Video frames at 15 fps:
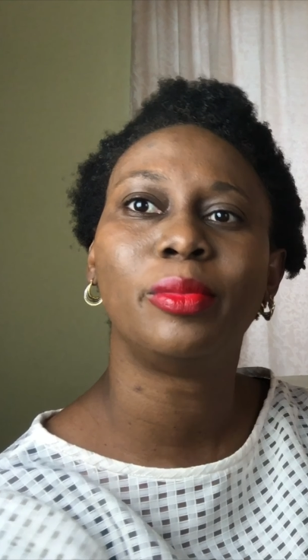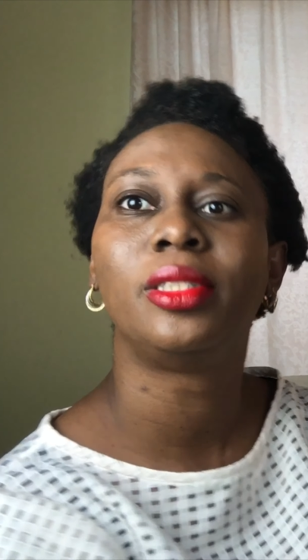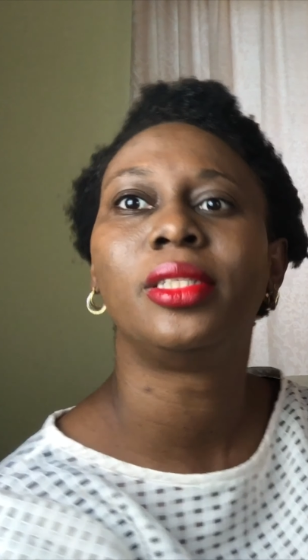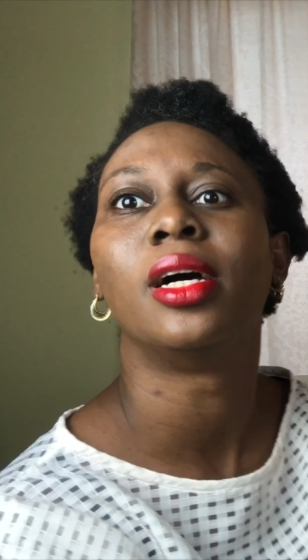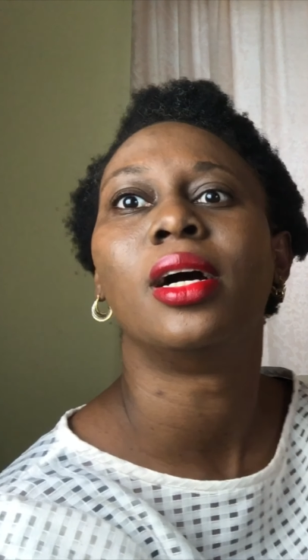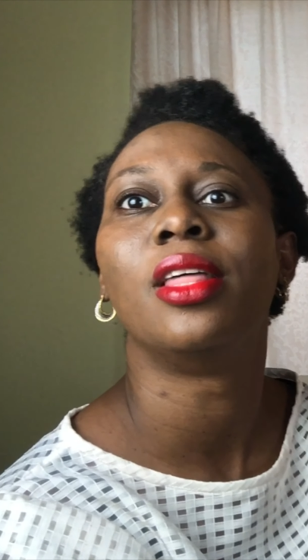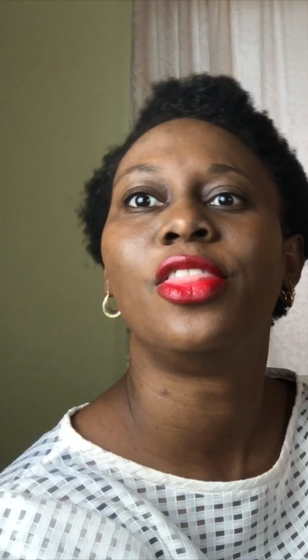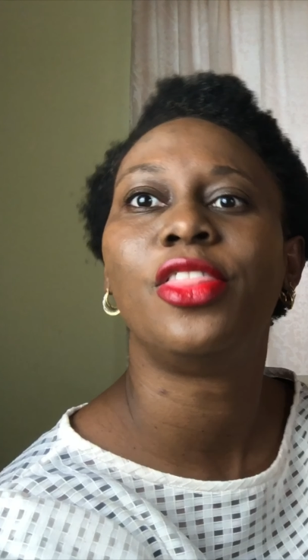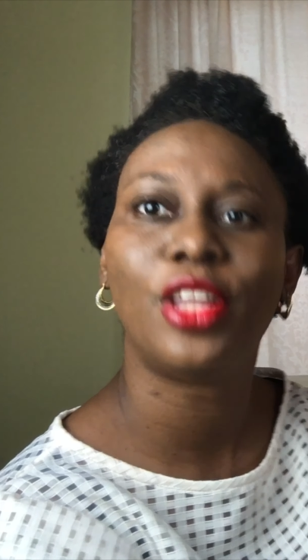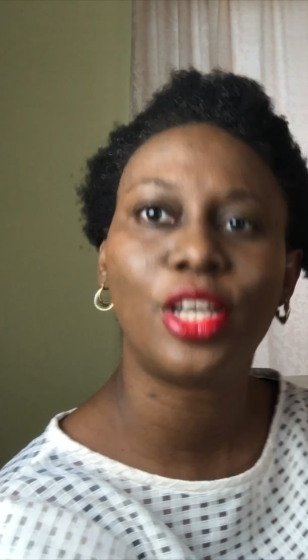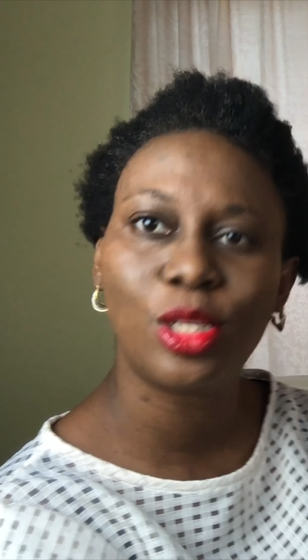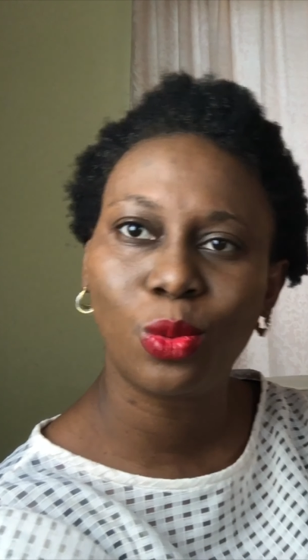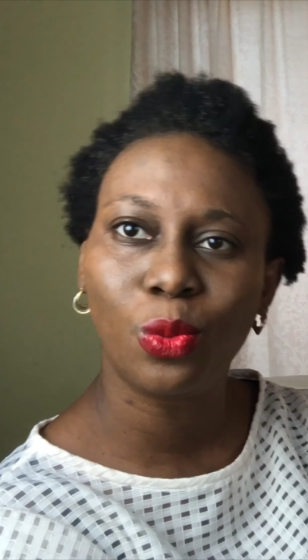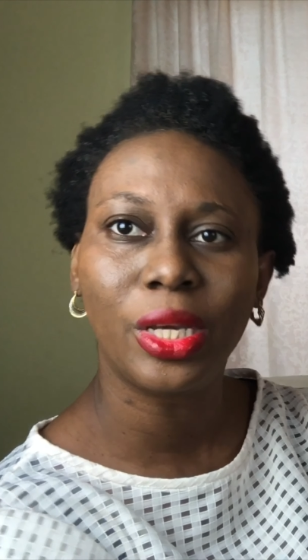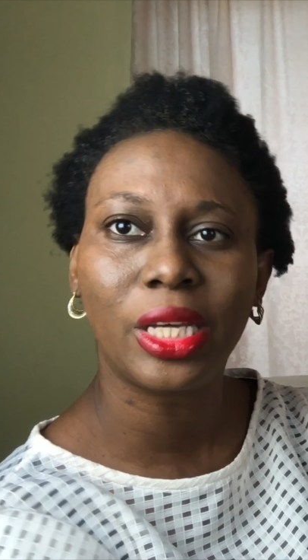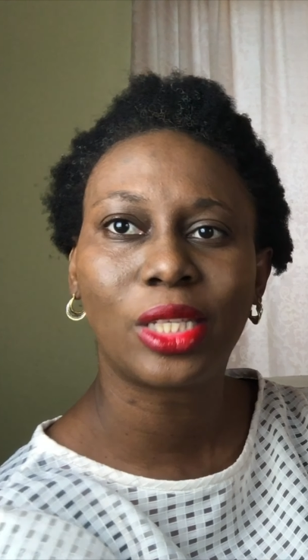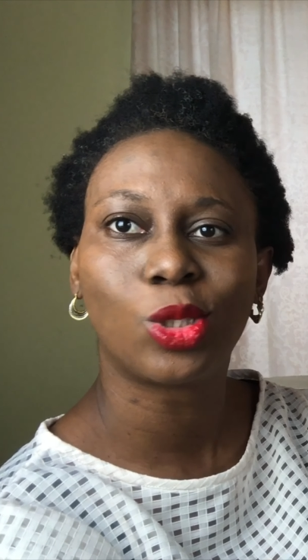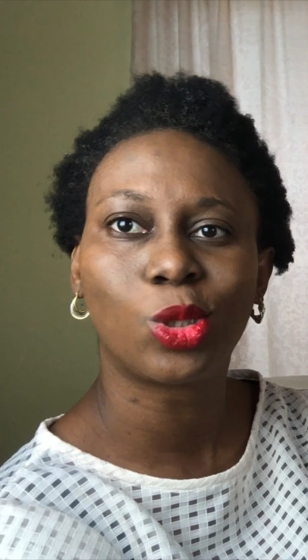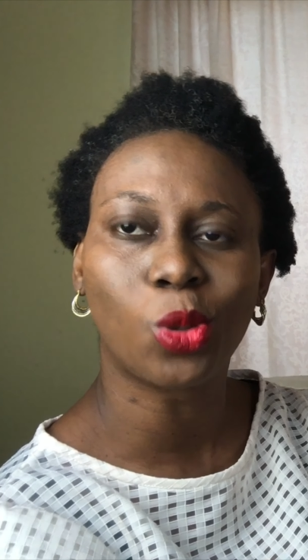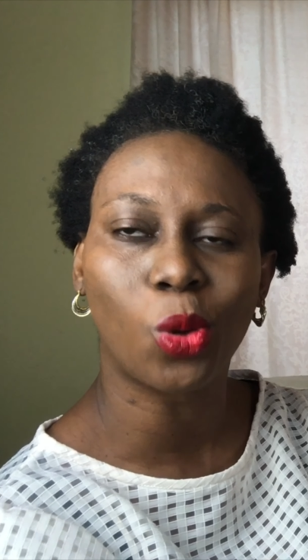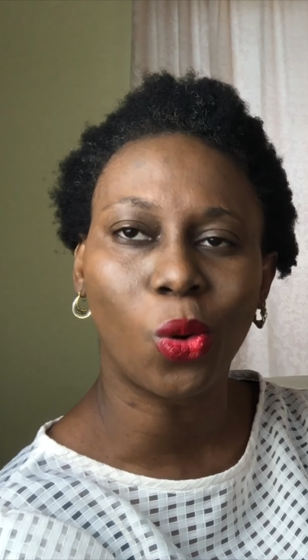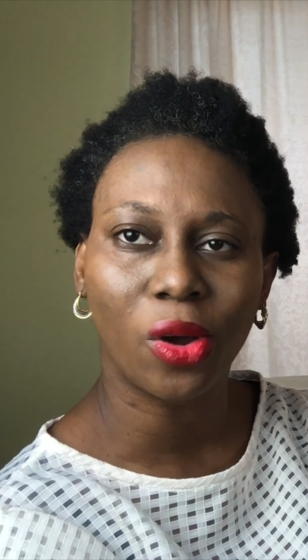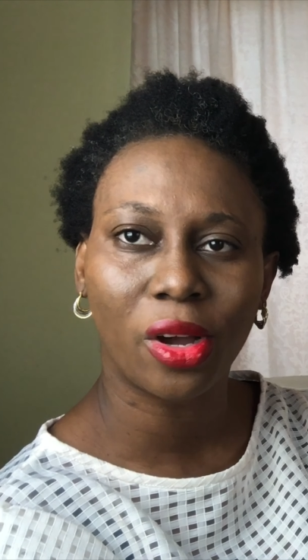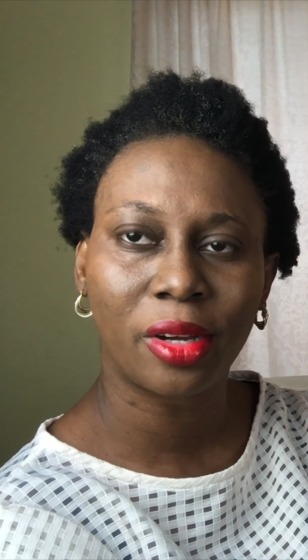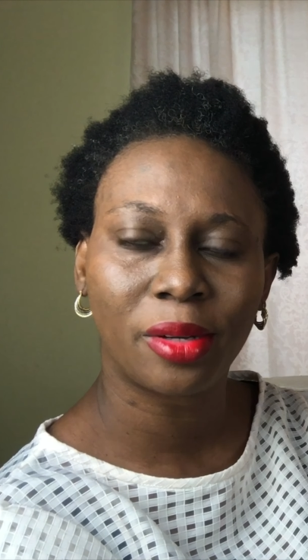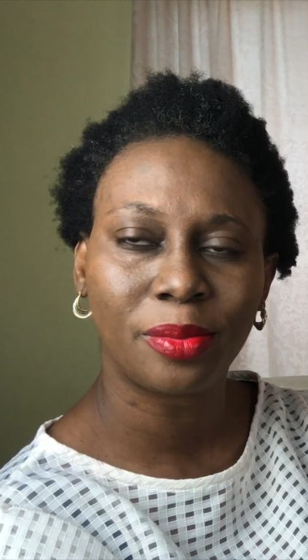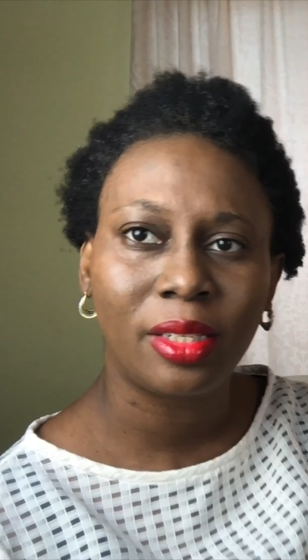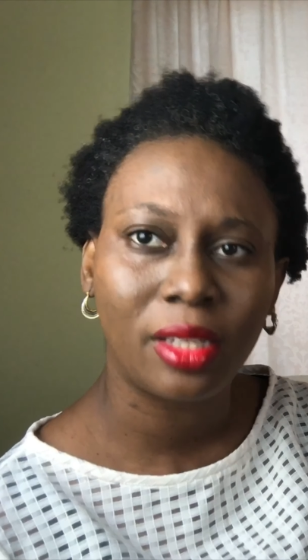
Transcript: to this week's talk.